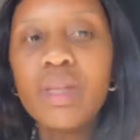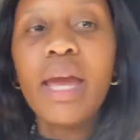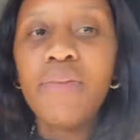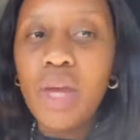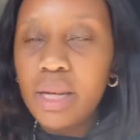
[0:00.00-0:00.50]

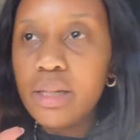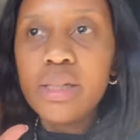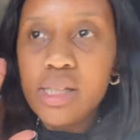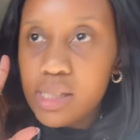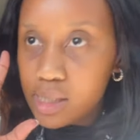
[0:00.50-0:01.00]
and then
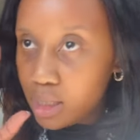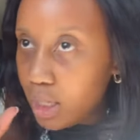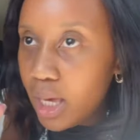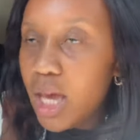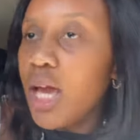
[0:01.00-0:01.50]

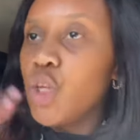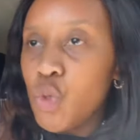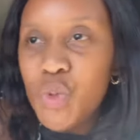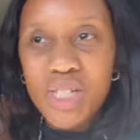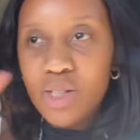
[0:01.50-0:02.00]

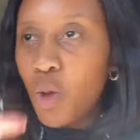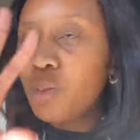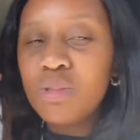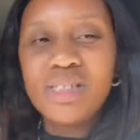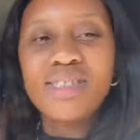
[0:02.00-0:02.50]
use it
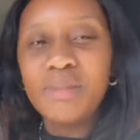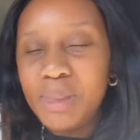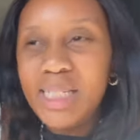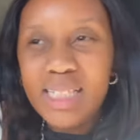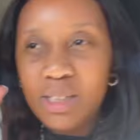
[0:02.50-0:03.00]
almost
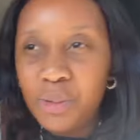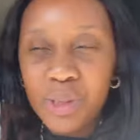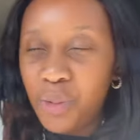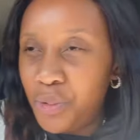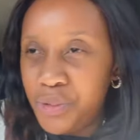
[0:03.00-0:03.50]
immediately with
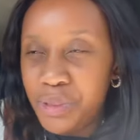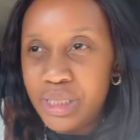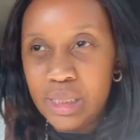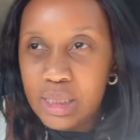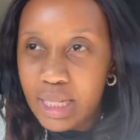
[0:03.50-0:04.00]
the groceries
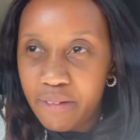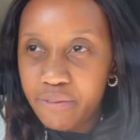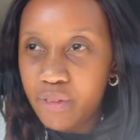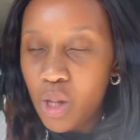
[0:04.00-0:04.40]
and stuff.